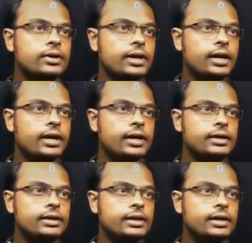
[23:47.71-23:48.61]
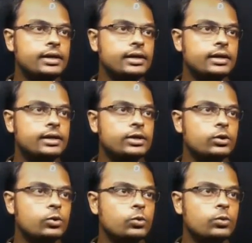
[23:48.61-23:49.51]
at
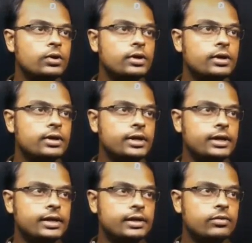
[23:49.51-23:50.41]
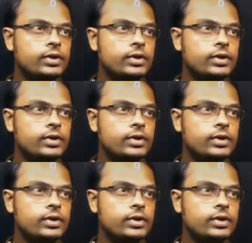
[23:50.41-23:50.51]
into dt.